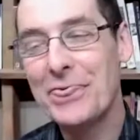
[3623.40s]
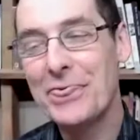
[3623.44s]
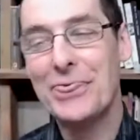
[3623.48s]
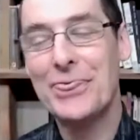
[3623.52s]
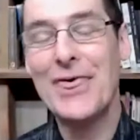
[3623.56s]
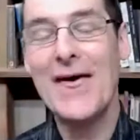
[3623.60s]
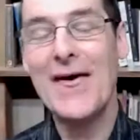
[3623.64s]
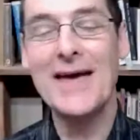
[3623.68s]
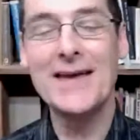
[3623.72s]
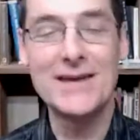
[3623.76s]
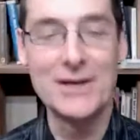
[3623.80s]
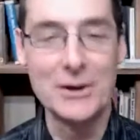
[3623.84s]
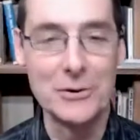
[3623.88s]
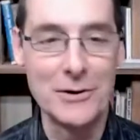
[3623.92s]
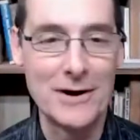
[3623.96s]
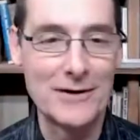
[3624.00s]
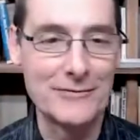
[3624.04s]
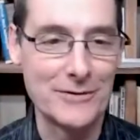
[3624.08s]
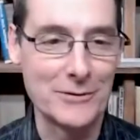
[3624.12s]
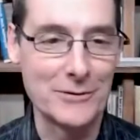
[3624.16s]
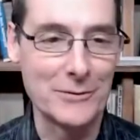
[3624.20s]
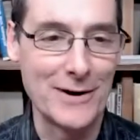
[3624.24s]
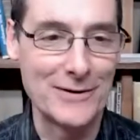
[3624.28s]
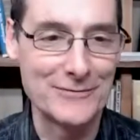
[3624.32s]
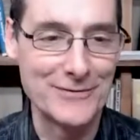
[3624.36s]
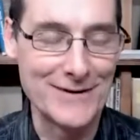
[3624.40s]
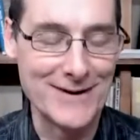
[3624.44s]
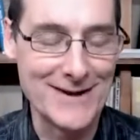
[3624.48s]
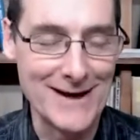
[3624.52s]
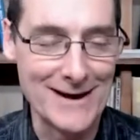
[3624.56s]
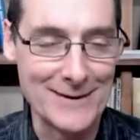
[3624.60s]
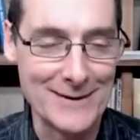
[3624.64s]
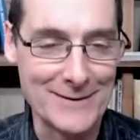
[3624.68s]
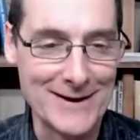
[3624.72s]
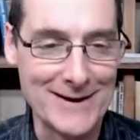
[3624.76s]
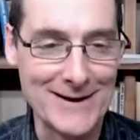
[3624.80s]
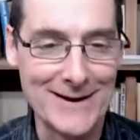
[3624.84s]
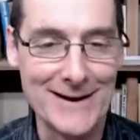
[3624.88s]
Thank you, everyone, for
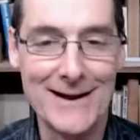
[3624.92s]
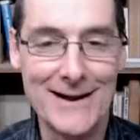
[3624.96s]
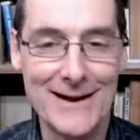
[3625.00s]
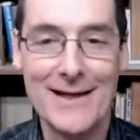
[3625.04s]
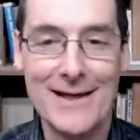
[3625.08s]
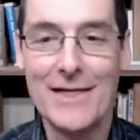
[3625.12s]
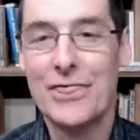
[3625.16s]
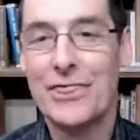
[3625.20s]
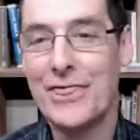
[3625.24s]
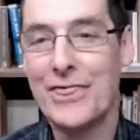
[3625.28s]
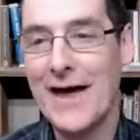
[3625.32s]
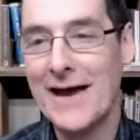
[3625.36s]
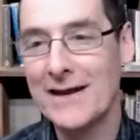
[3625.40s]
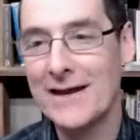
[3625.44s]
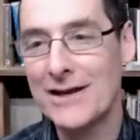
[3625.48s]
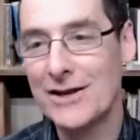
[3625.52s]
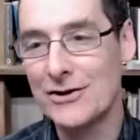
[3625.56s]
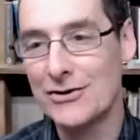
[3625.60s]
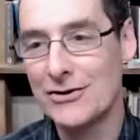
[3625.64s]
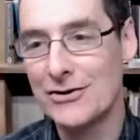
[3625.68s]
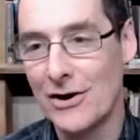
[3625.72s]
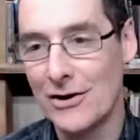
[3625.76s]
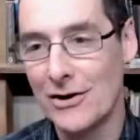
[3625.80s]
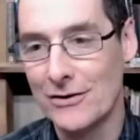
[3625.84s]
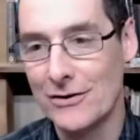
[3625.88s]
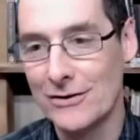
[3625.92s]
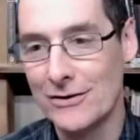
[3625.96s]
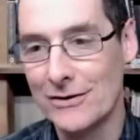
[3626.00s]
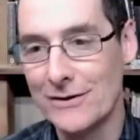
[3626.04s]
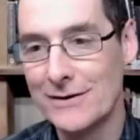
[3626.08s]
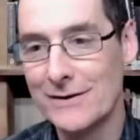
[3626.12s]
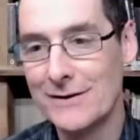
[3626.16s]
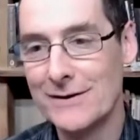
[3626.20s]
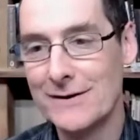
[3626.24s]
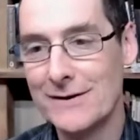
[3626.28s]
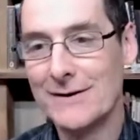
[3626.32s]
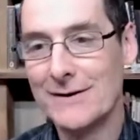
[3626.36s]
coming. Thank you, Doru.